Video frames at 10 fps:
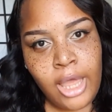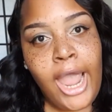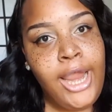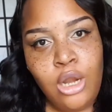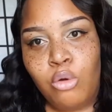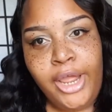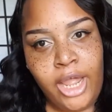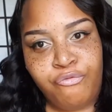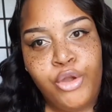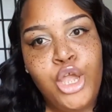Ain't no
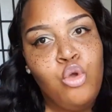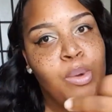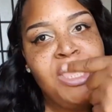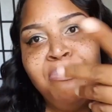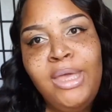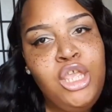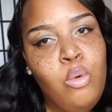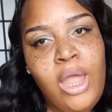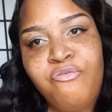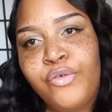damn friend. You ain't mean
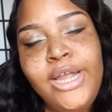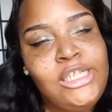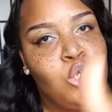you ain't friends,